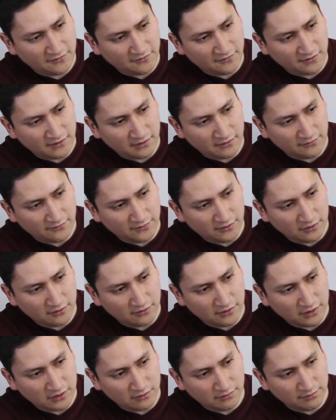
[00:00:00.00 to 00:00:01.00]
to see a
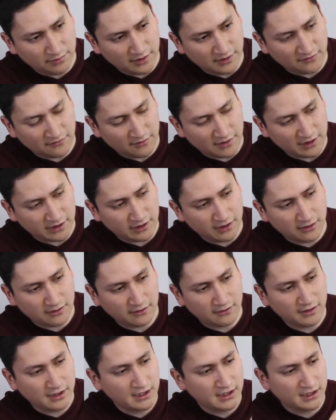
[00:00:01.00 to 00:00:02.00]
few new buds right
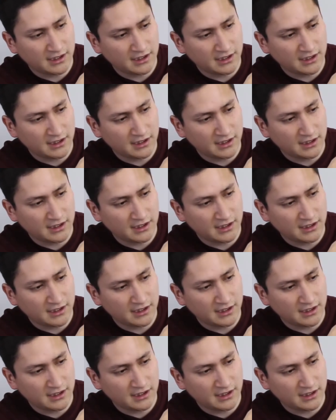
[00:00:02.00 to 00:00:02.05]
here,